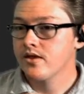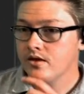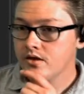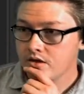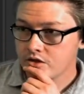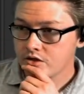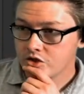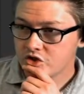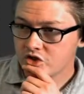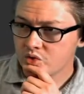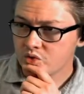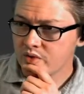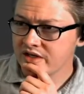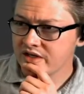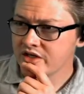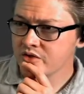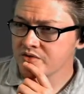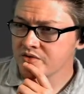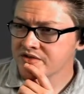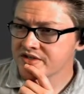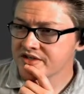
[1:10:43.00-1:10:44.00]
should we
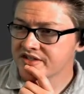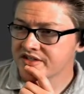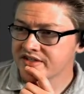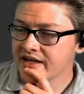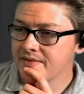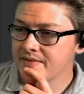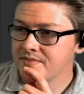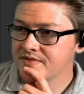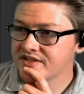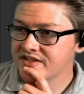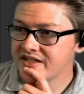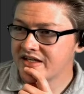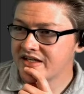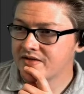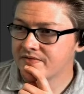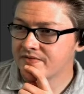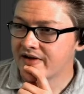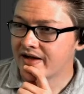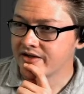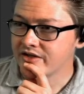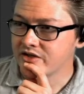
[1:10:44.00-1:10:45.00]
use the same seed
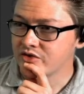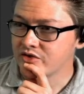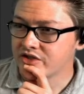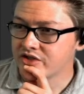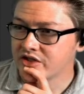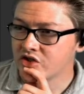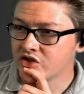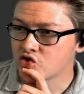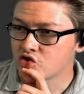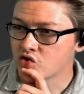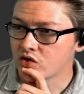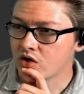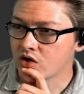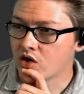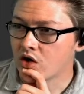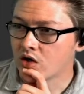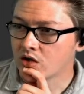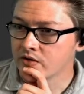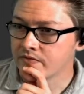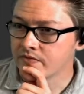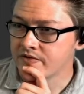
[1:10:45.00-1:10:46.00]
value to control
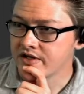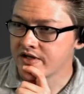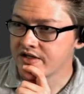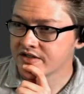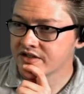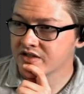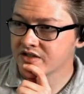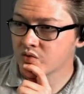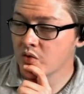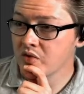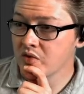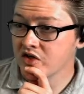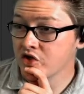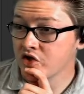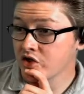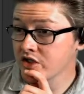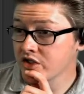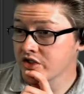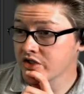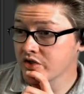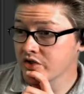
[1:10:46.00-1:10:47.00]
all of these? Because what we could
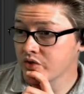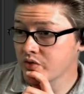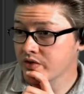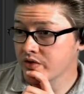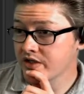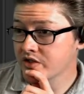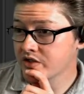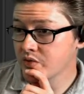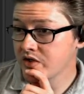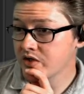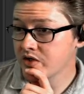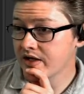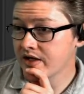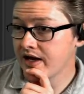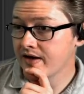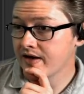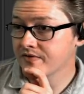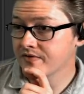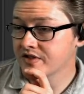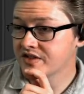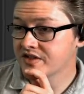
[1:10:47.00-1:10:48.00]
do is we could have
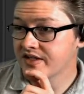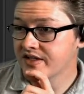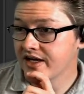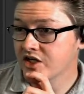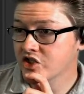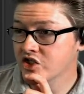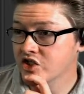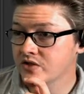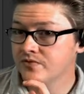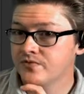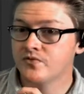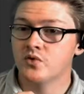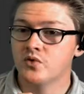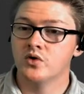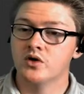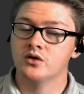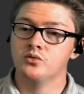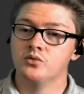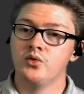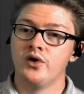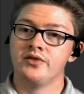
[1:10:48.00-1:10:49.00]
a section for
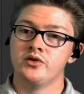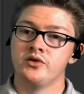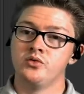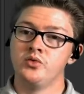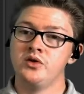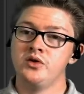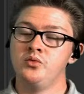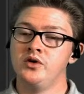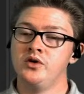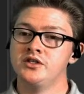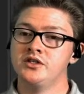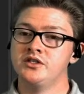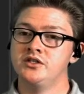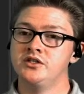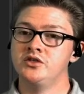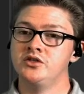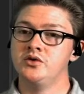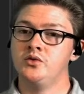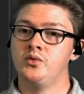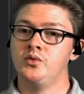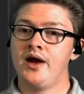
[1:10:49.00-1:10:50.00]
whether we want to do
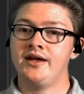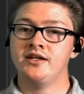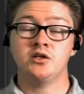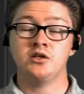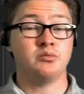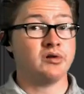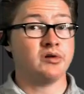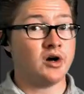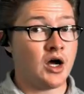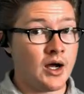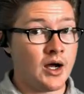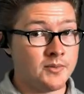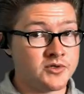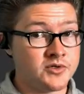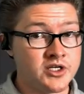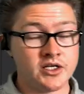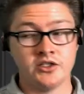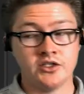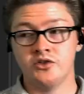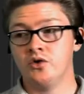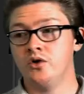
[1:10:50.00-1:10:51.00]
a random per
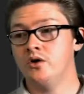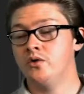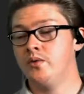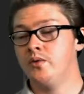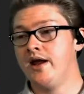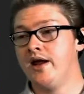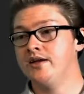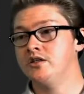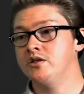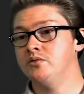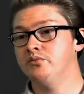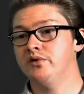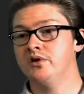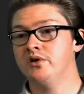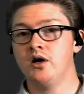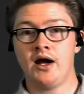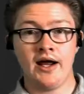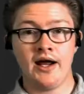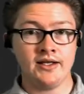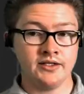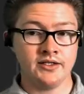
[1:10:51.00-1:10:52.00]
object or random per
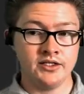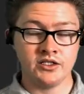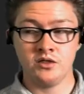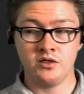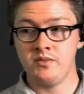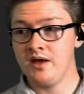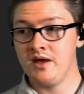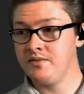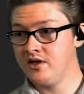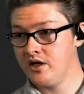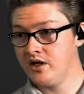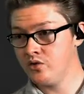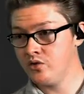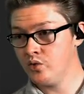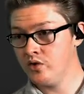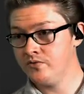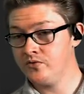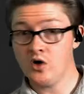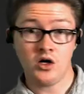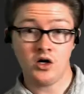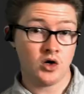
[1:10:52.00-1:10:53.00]
island, maybe another one
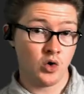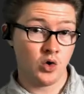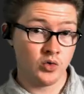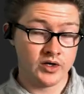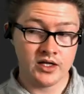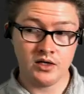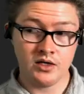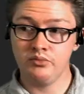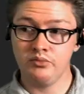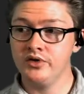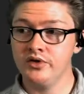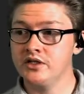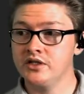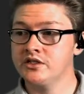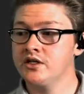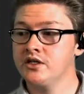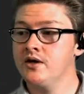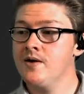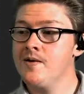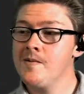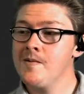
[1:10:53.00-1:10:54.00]
for our own input.
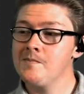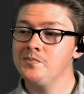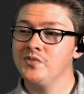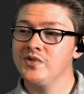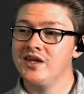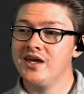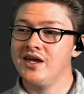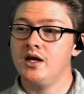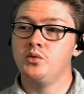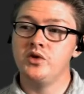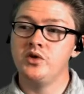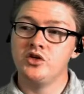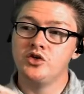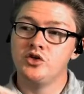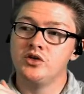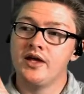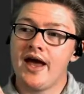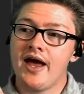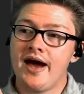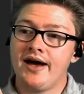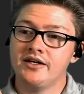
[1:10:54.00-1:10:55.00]
And we could
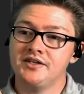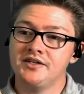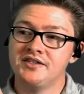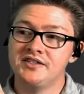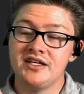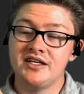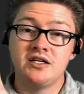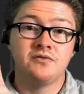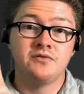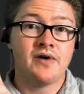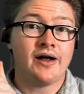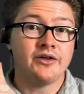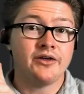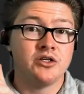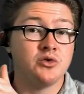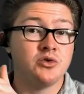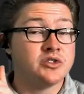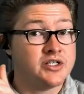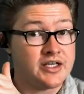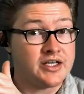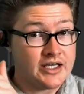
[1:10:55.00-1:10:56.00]
add a seed value
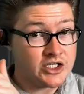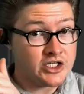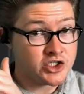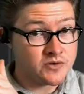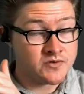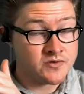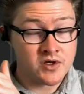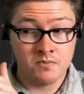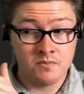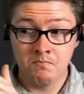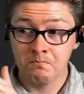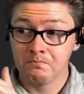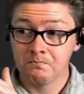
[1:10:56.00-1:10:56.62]
to each of them.